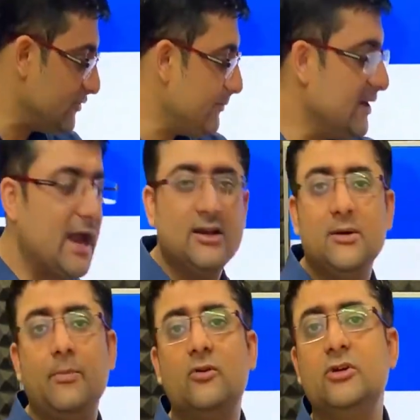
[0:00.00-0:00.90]
form and add the
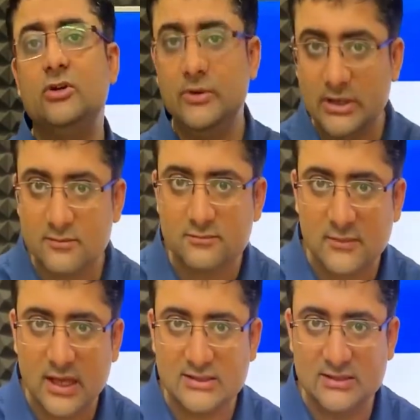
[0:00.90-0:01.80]
powder to it.
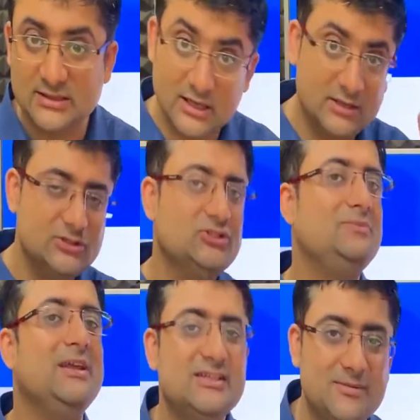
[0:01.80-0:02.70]
Is this clear? So
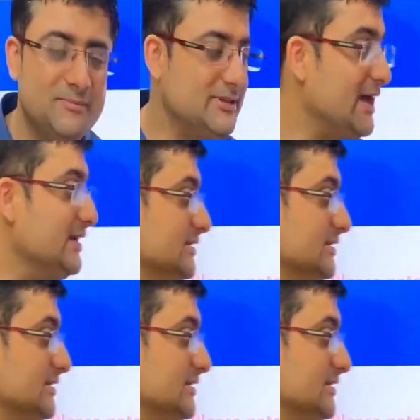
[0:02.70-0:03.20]
please remember that.